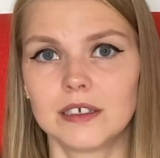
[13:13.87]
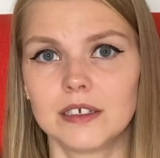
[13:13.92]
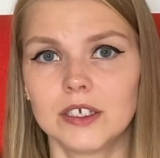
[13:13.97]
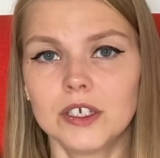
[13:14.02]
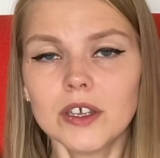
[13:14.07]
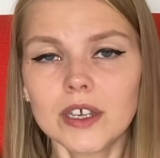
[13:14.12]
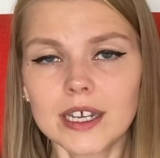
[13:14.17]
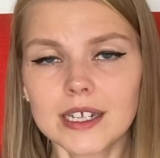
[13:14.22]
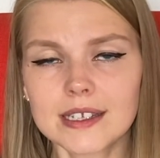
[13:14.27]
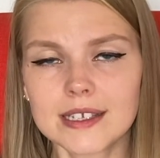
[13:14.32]

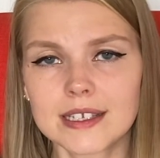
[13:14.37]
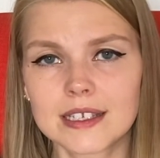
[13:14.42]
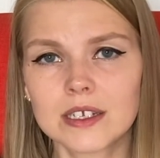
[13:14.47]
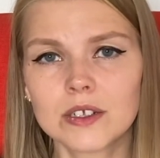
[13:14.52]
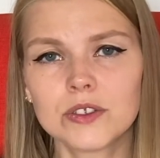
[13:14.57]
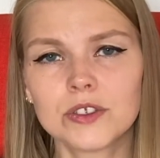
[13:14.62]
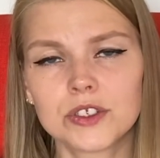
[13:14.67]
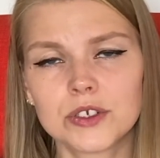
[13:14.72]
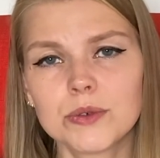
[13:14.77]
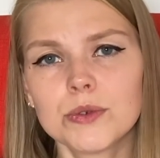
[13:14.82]
You can
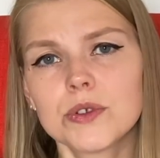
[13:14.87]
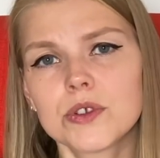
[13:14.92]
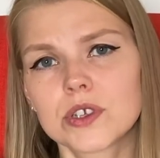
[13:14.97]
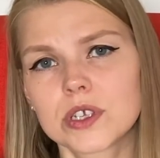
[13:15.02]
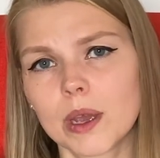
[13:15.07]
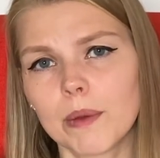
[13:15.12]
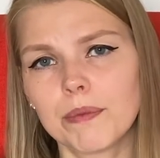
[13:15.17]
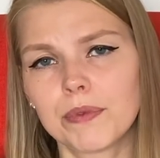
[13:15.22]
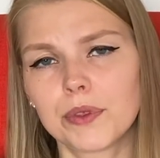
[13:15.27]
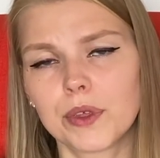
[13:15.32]
still do
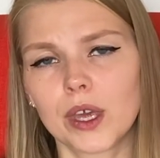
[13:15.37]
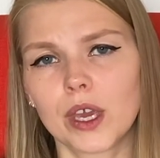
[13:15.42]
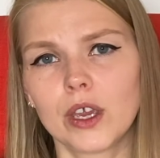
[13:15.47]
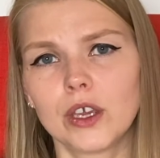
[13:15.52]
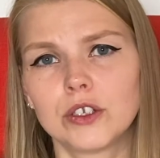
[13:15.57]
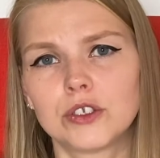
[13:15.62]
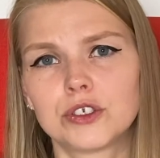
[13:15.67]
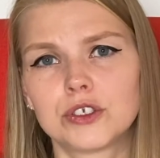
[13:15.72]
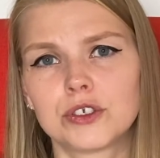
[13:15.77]
something